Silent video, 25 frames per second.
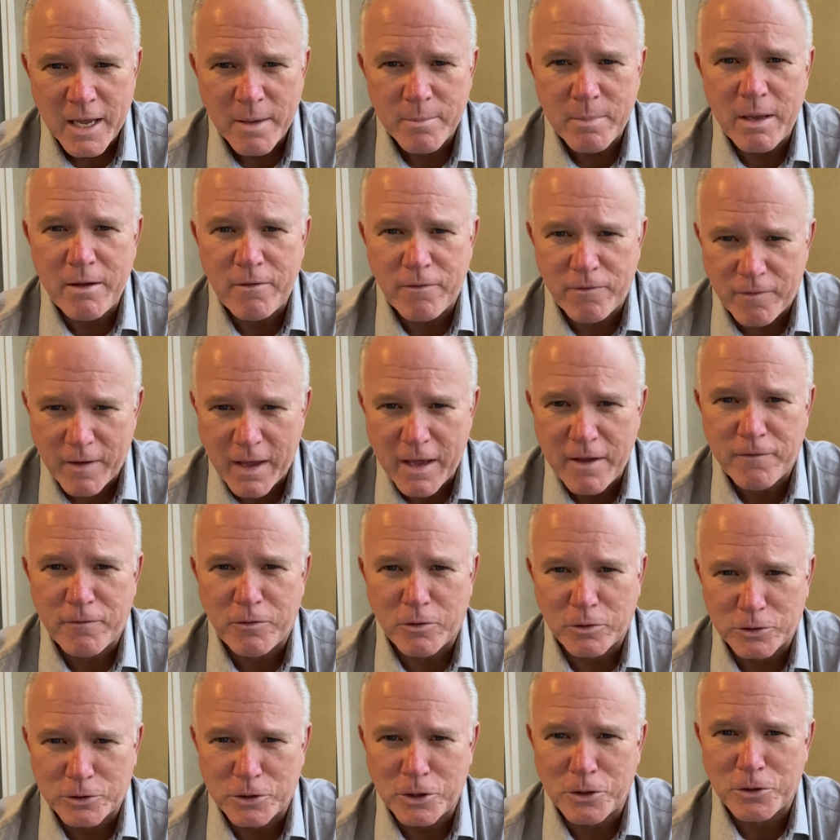Be
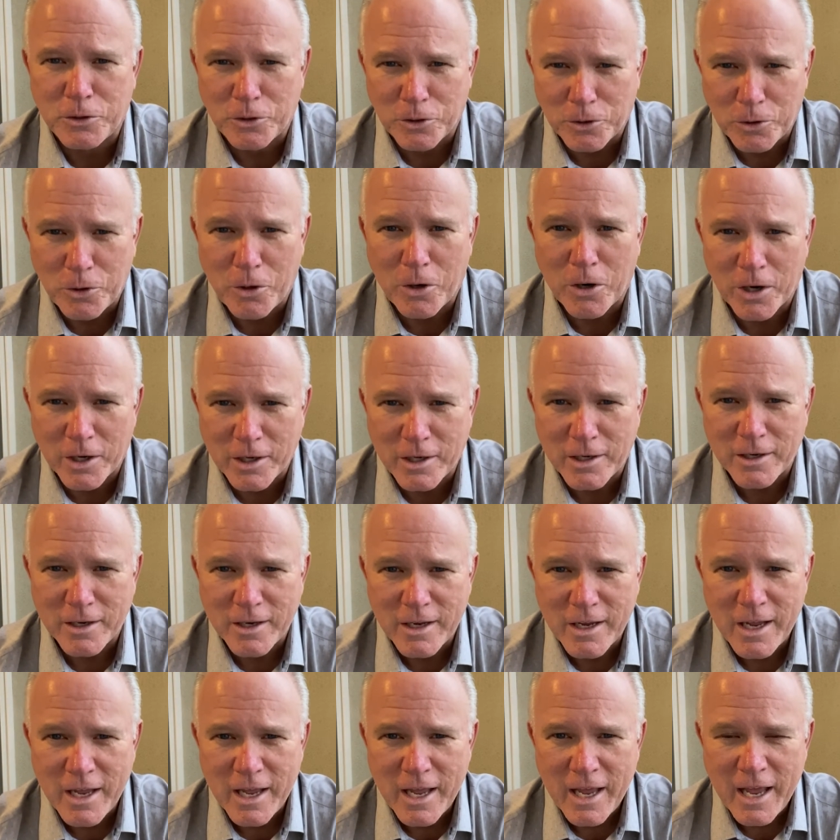faithful to the Lord.
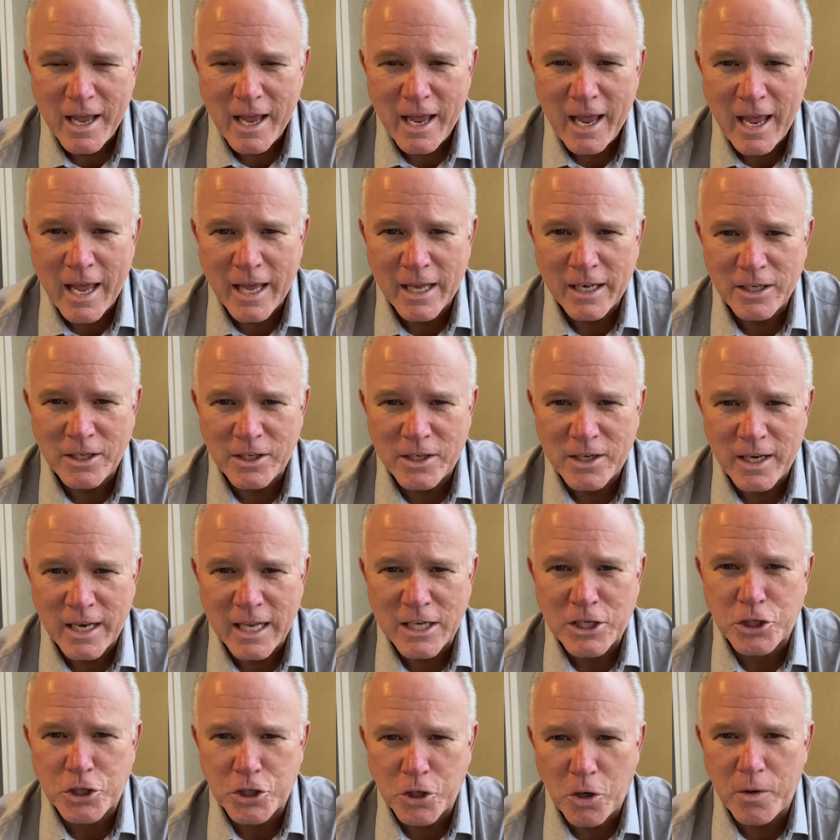And
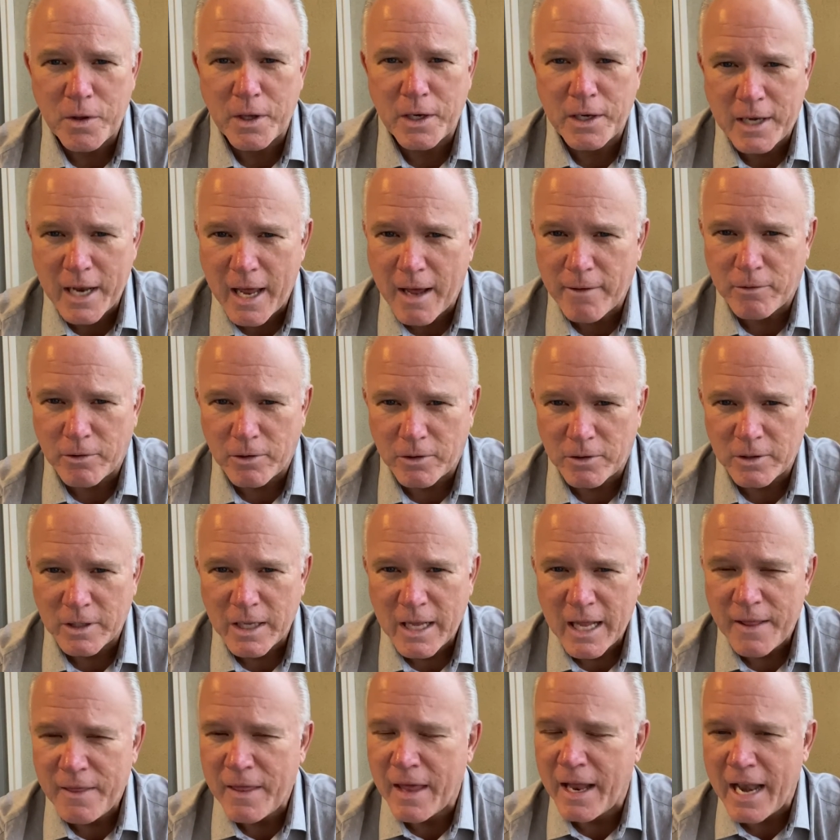let's show the devil
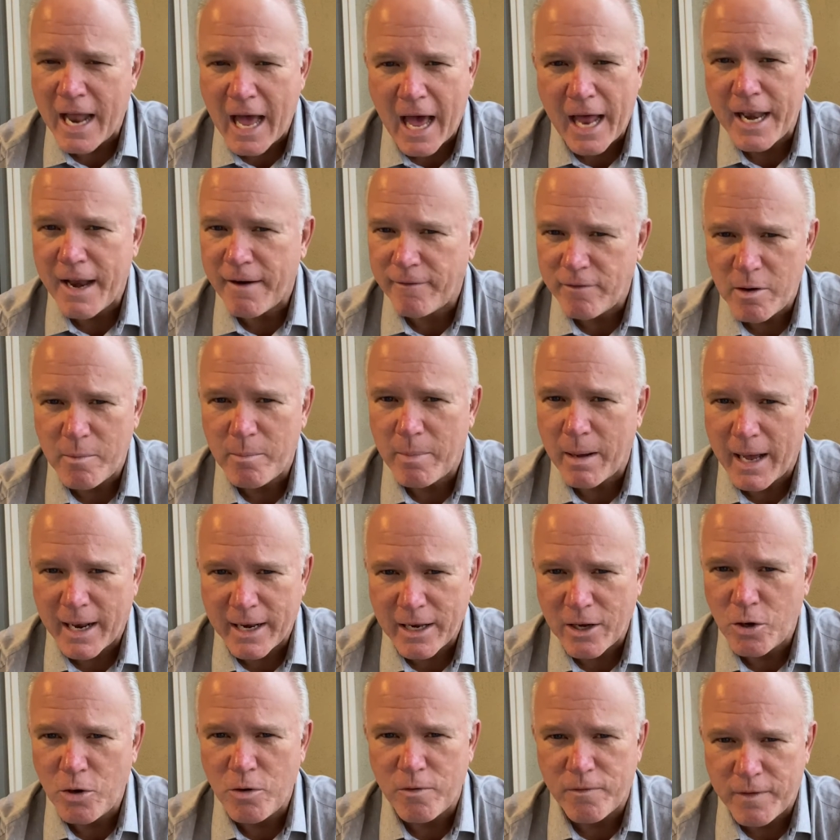that not
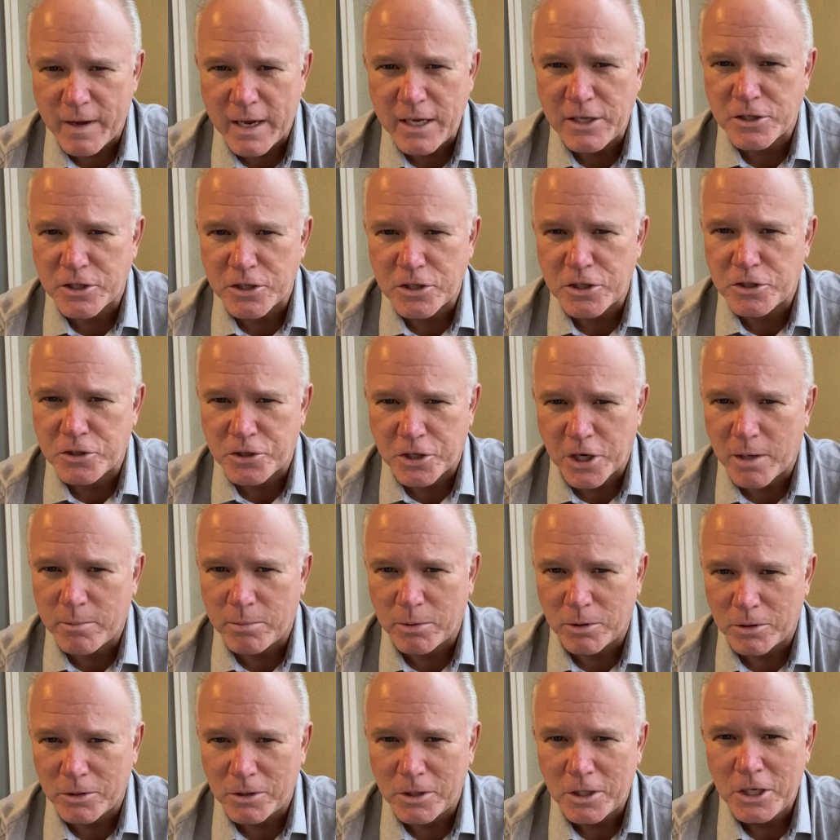everybody who faces
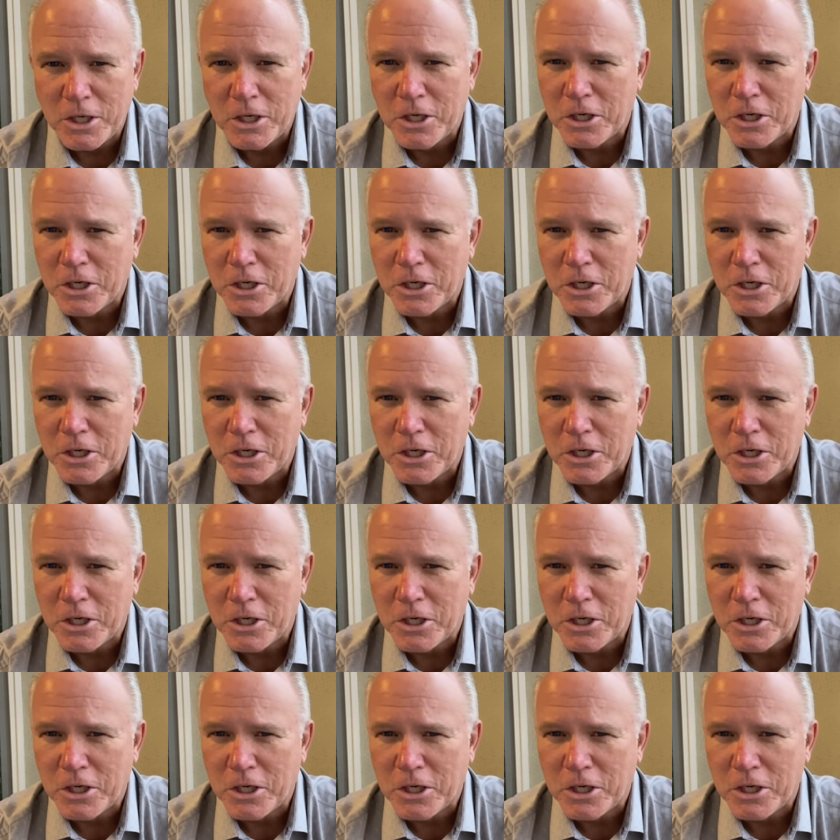trouble